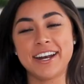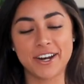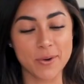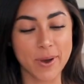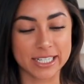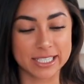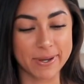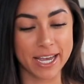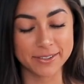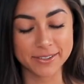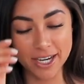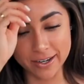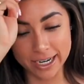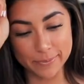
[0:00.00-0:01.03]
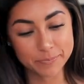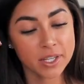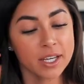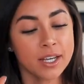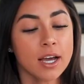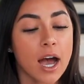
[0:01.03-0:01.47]
need to go back to bed. Okay.
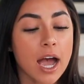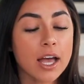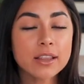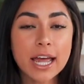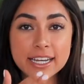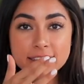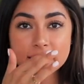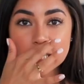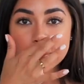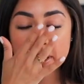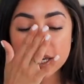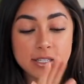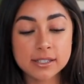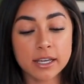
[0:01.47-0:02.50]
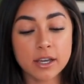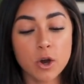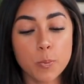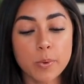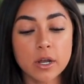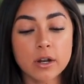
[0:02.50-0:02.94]
I like these because they
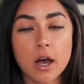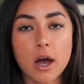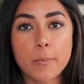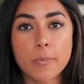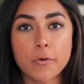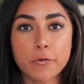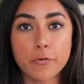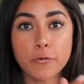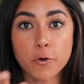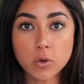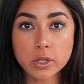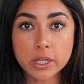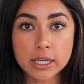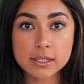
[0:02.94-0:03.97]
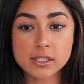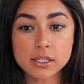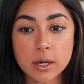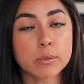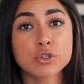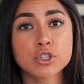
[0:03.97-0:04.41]
open up fully.
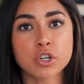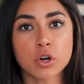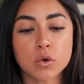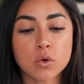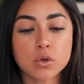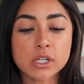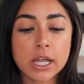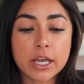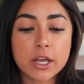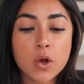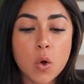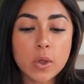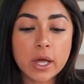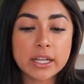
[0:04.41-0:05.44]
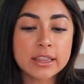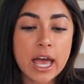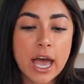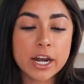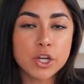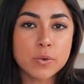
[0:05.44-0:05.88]
Some journals like go like
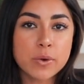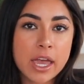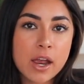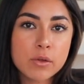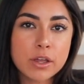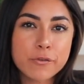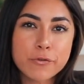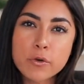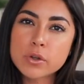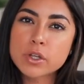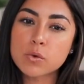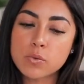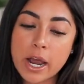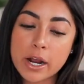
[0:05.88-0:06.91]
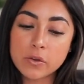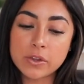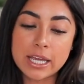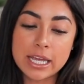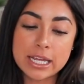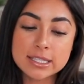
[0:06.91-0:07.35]
that and you can't like fully write on
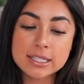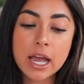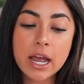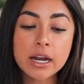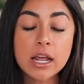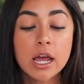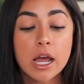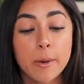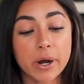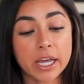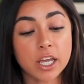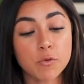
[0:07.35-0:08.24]
the inside, but I